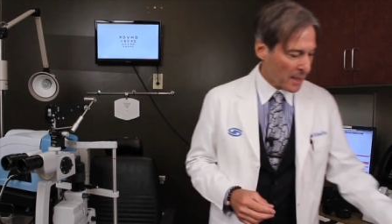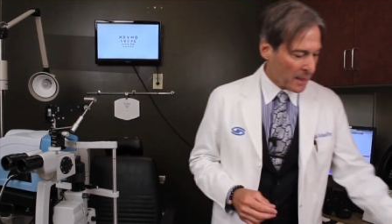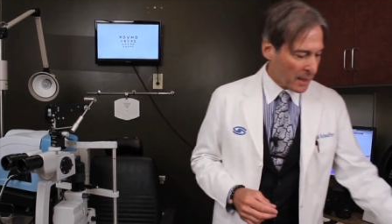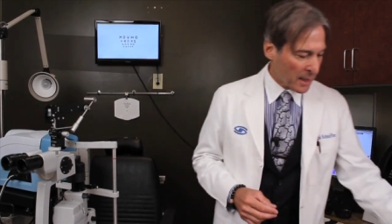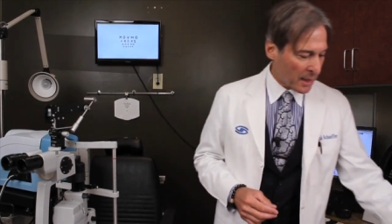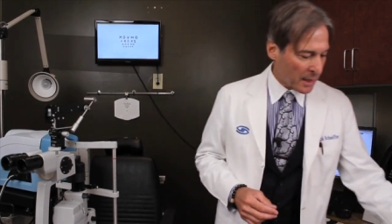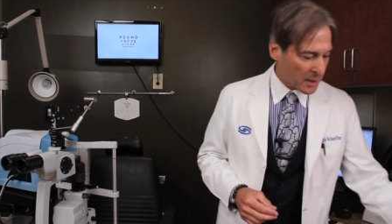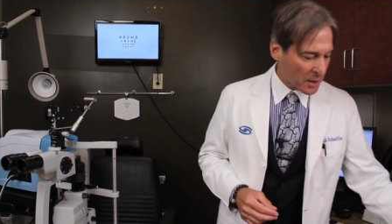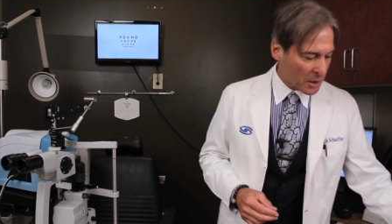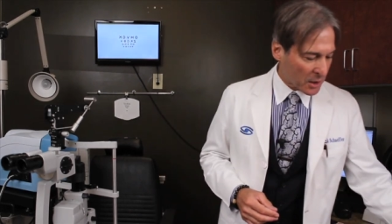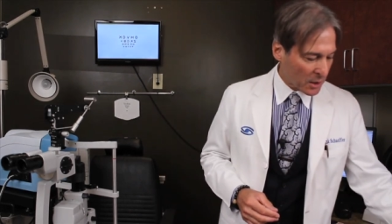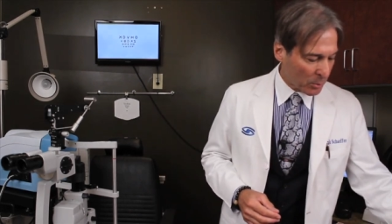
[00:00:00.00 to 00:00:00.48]

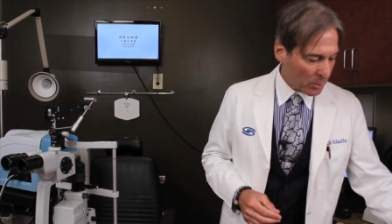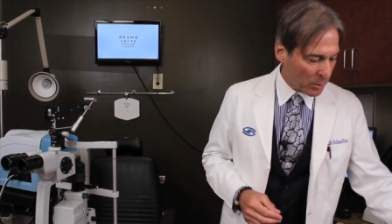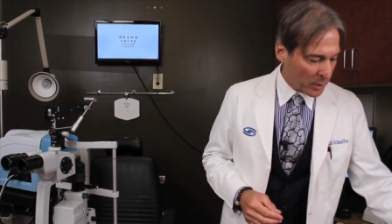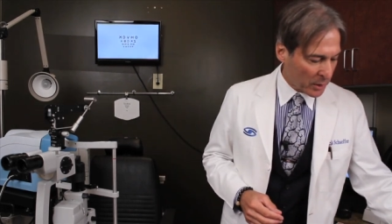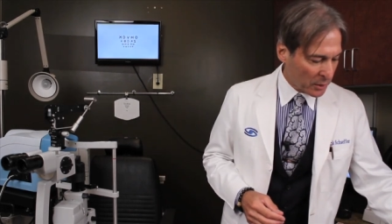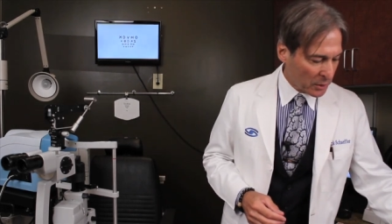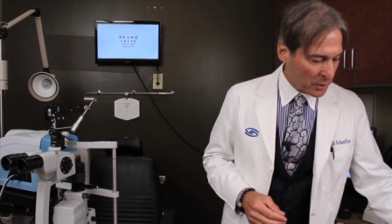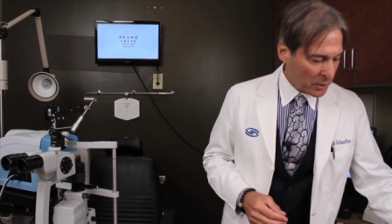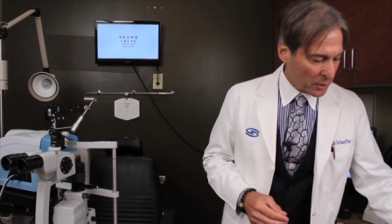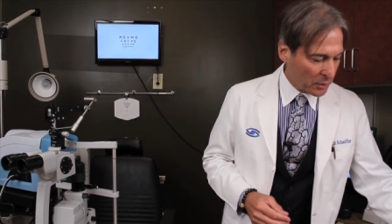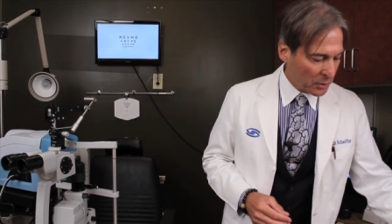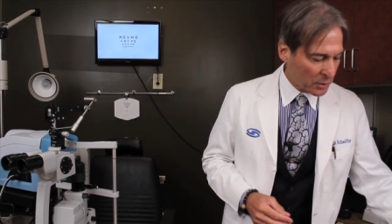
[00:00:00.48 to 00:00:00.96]
And so
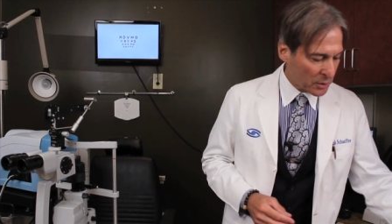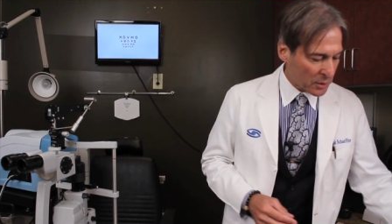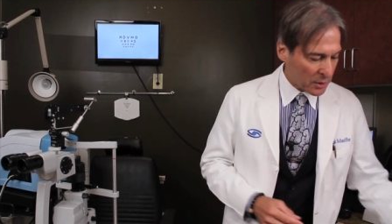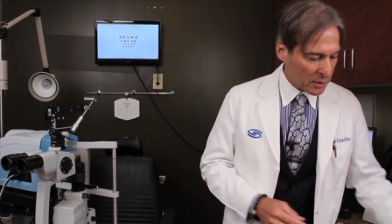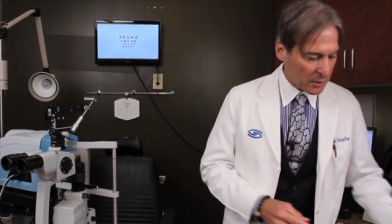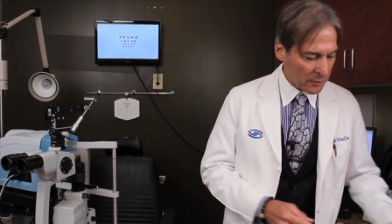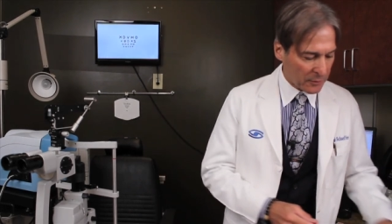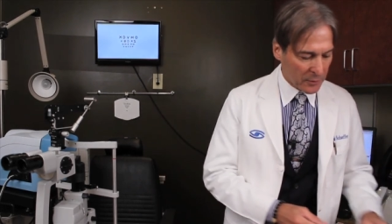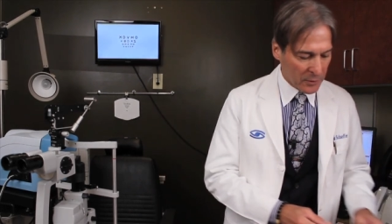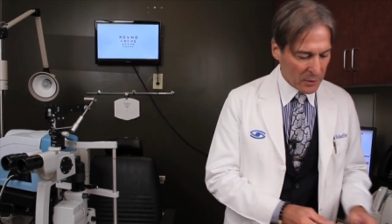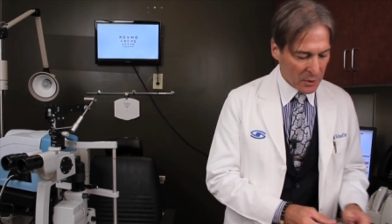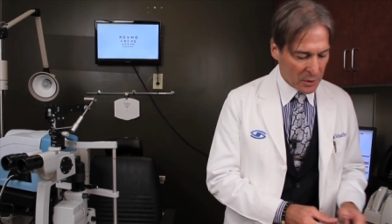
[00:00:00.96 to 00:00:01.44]
we'll use
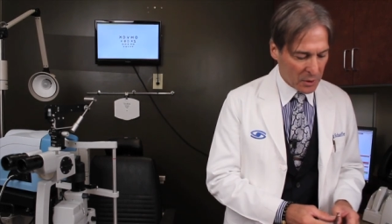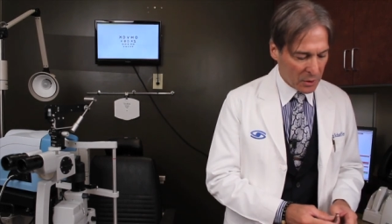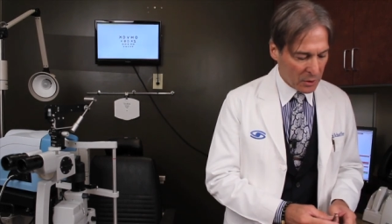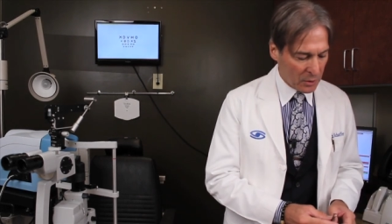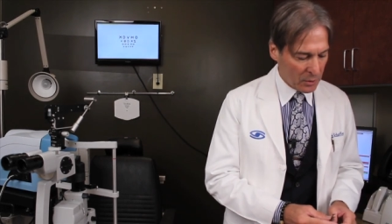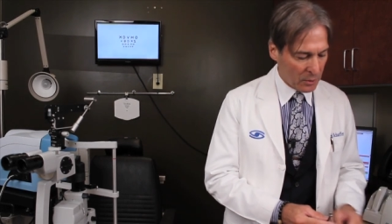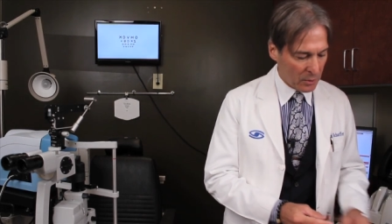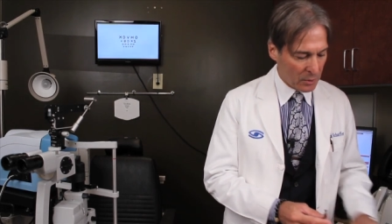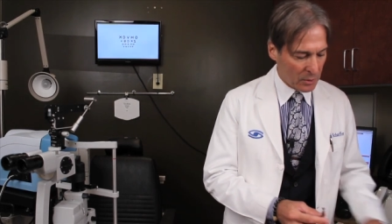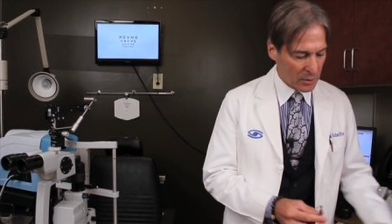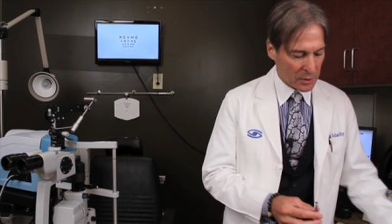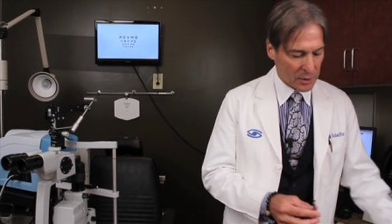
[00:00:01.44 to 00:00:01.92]
different
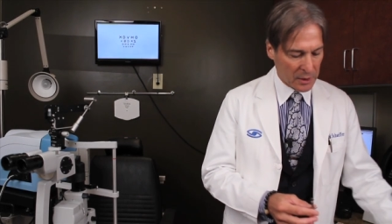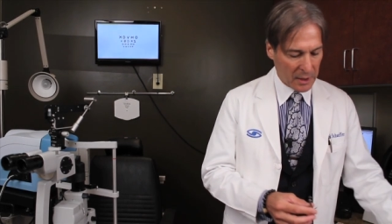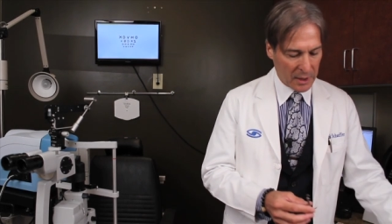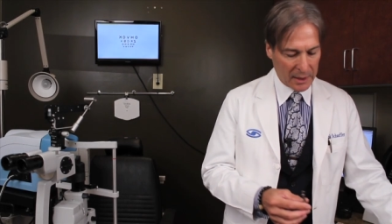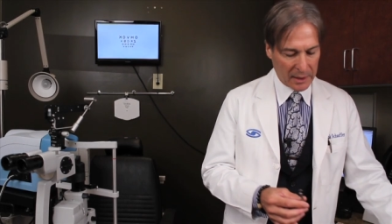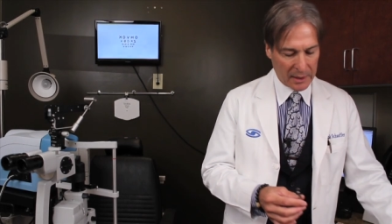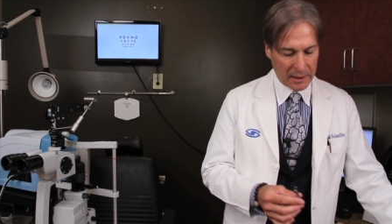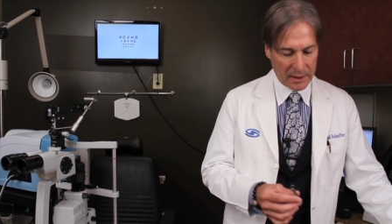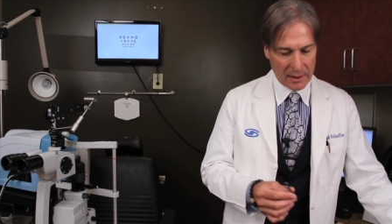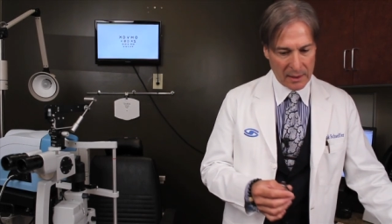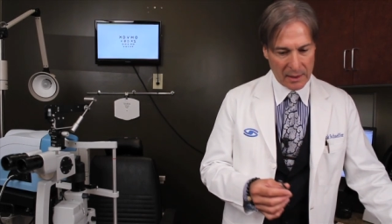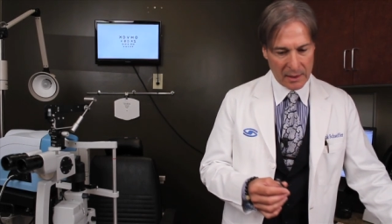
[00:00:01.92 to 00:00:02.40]
tools
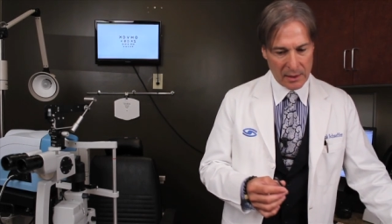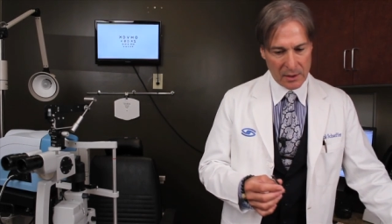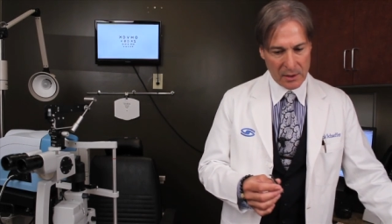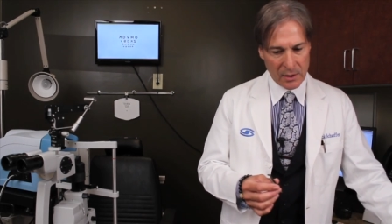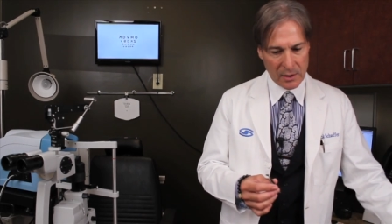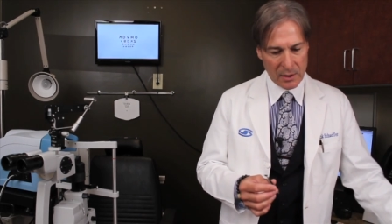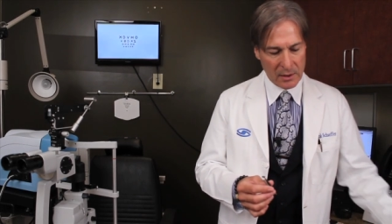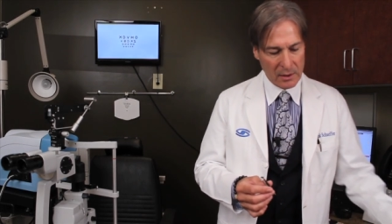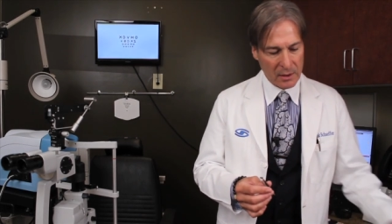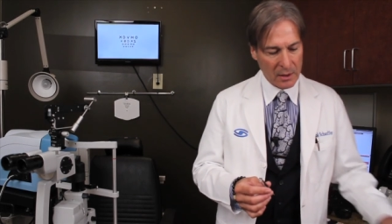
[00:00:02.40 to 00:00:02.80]
like this